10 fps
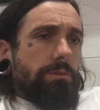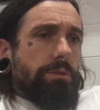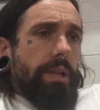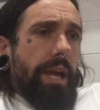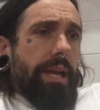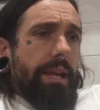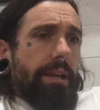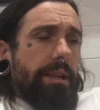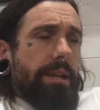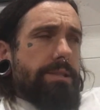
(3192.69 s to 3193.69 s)

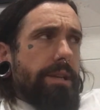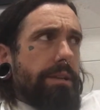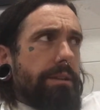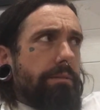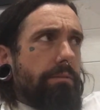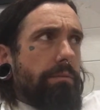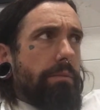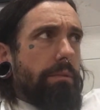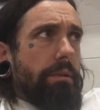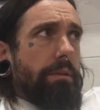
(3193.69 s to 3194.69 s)
Dating as in
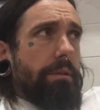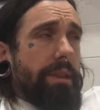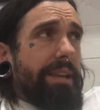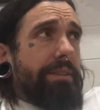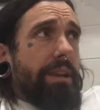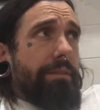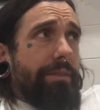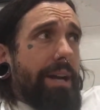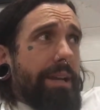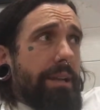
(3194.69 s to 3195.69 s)
living in a
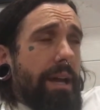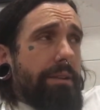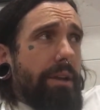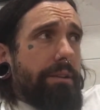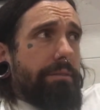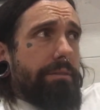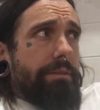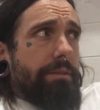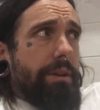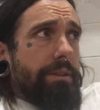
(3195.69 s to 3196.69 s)
van
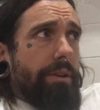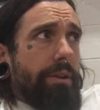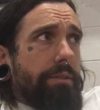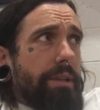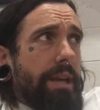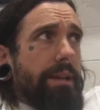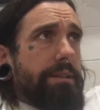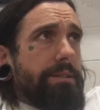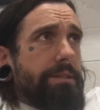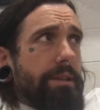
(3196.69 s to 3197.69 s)
and going on
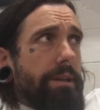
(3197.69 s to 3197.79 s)
dates.